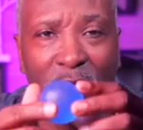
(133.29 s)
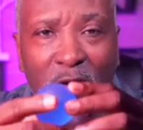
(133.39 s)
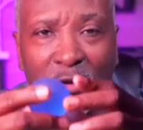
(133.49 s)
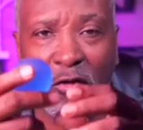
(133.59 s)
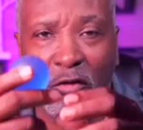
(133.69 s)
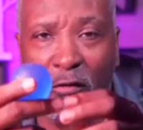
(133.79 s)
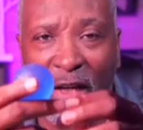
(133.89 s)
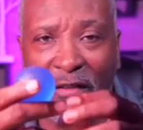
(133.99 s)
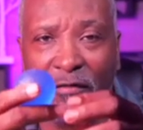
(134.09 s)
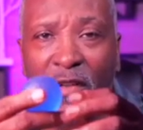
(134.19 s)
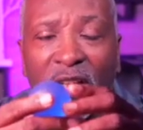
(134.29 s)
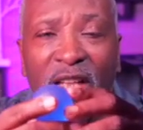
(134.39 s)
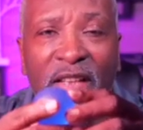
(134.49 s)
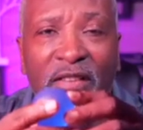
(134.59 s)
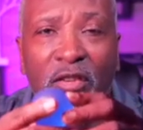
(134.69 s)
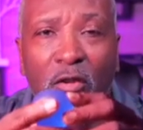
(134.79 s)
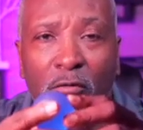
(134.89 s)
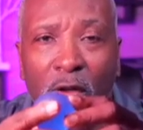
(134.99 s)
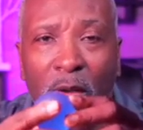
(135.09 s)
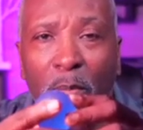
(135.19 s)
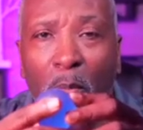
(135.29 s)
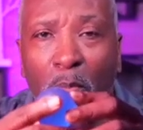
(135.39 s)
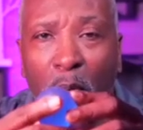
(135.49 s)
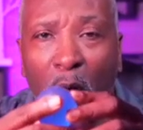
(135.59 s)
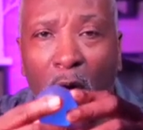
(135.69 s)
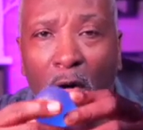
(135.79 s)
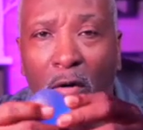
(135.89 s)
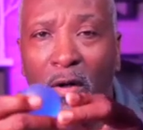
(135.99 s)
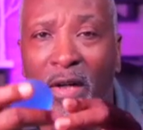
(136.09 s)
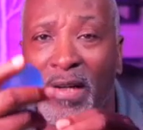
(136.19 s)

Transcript: the stress release grip ball.